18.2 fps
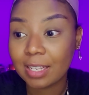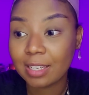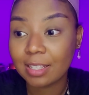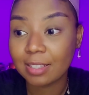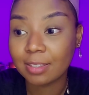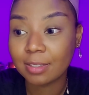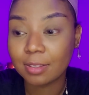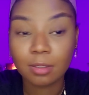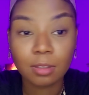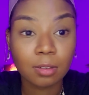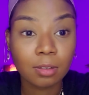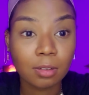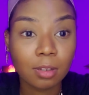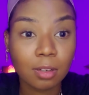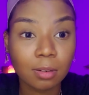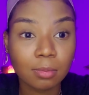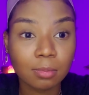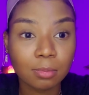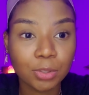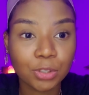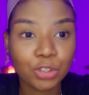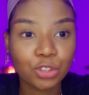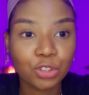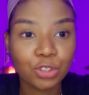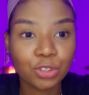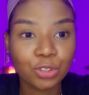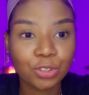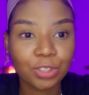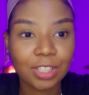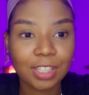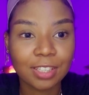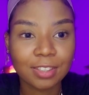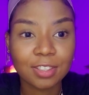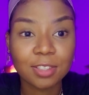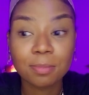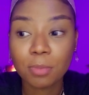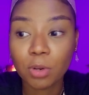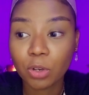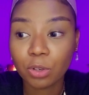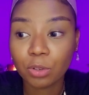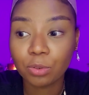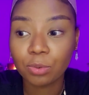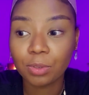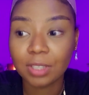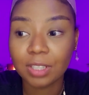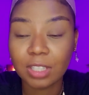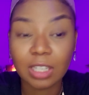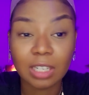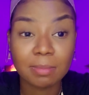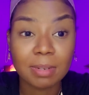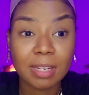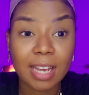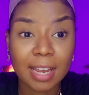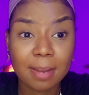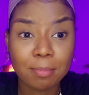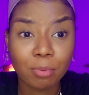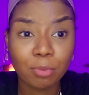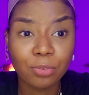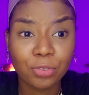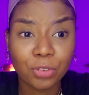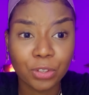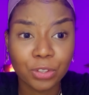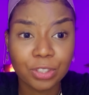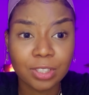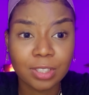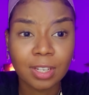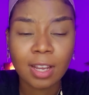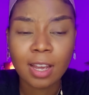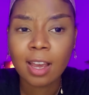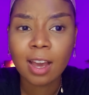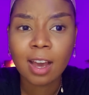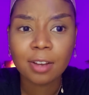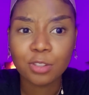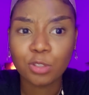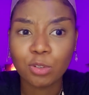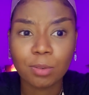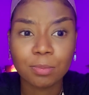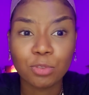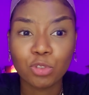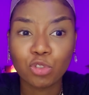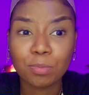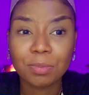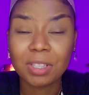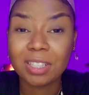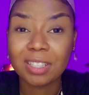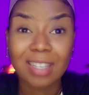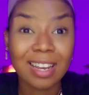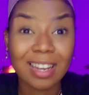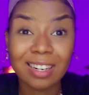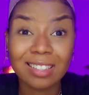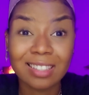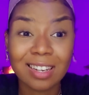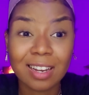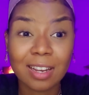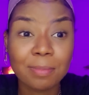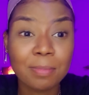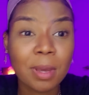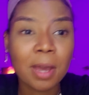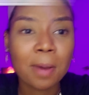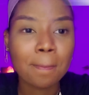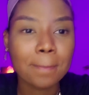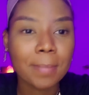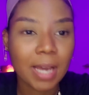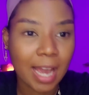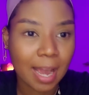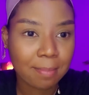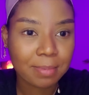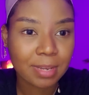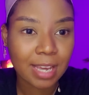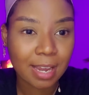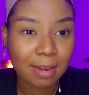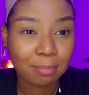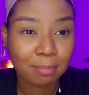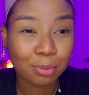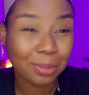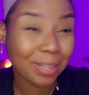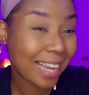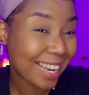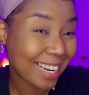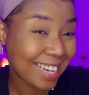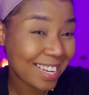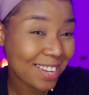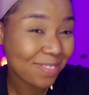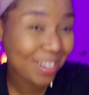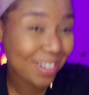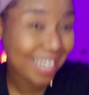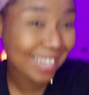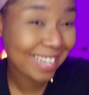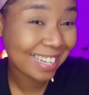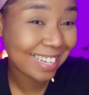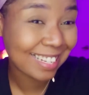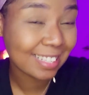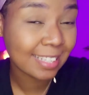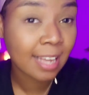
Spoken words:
is March 30th. Tomorrow is going to be April 1st. So I'm streaming this ahead of time, but happy April anyways.